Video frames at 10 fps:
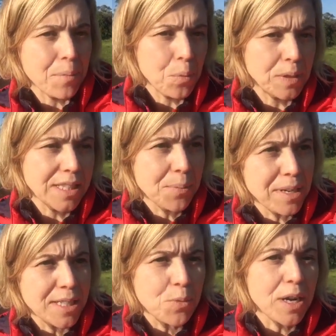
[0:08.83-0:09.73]
when
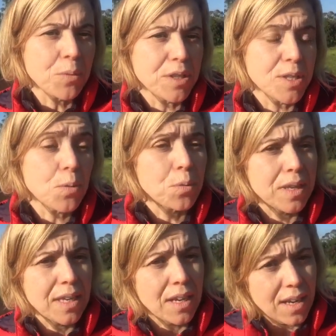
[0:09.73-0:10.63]
somebody is working with us,
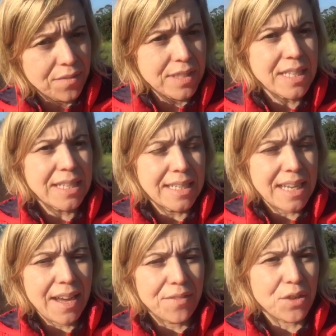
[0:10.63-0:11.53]
we obviously need
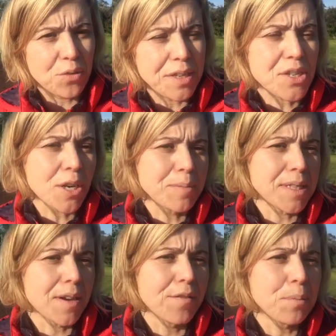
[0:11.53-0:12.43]
to have their written
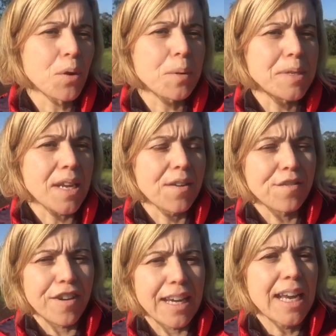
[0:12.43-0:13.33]
terms of employment
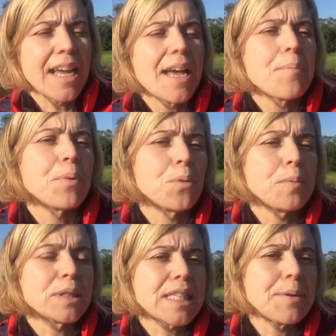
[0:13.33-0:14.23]
on file, but
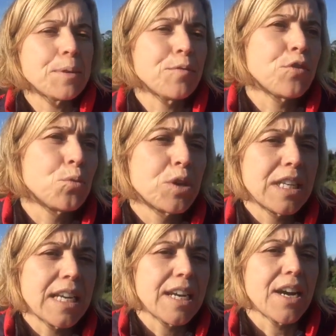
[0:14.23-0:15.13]
we must keep them for
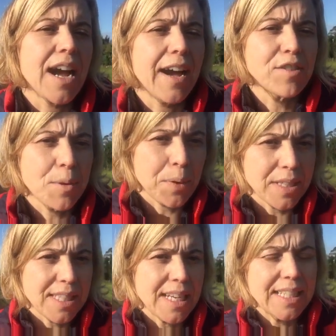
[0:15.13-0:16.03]
1 year after the
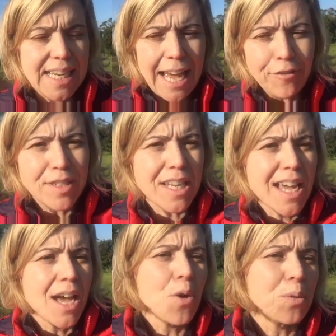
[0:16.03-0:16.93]
person has left.
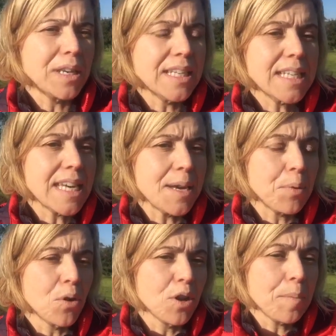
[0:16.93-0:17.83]
We need to
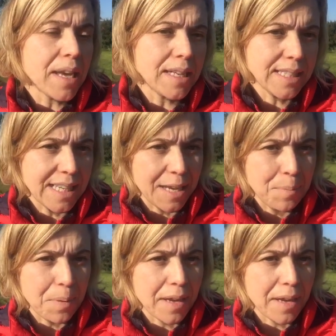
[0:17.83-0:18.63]
keep all payslip